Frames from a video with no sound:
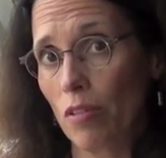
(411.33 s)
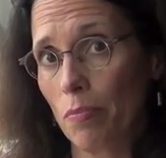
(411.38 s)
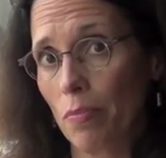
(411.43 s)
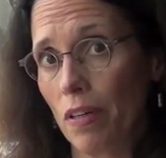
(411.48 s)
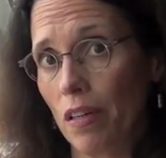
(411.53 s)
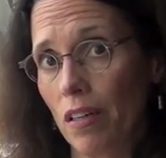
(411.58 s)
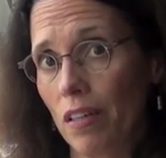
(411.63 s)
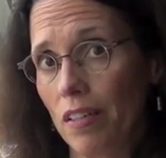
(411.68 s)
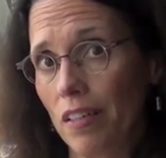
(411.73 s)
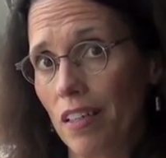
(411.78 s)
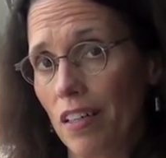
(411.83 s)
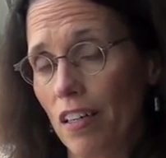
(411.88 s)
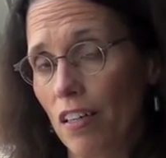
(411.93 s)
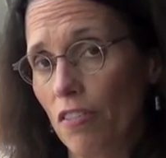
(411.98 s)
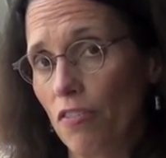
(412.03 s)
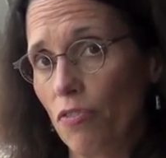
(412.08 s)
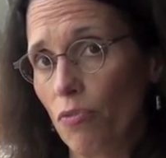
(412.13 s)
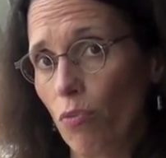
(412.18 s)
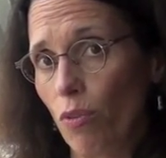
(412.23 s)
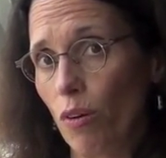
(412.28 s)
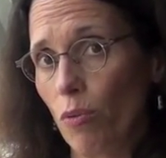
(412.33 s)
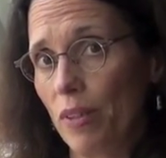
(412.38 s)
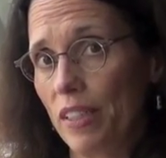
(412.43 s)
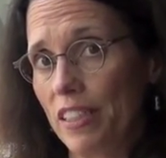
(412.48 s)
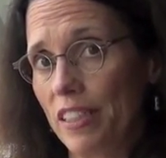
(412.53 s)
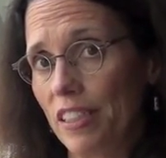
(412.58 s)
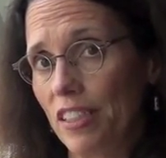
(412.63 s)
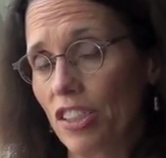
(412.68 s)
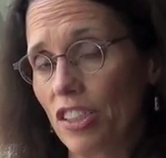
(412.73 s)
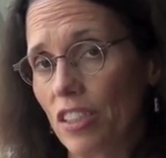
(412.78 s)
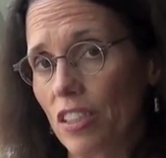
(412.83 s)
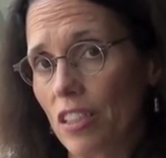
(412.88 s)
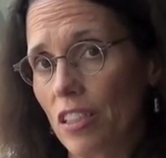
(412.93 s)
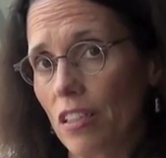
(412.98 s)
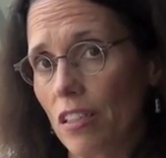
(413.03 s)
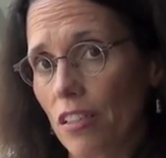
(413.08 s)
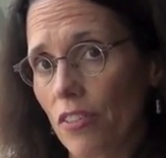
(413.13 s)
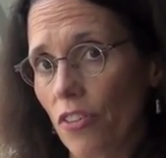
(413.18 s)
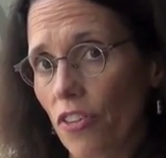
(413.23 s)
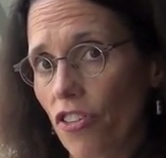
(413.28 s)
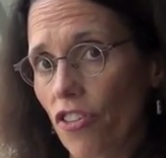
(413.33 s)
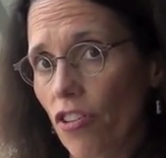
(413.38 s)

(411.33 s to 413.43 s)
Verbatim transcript: a part of what we teach adults.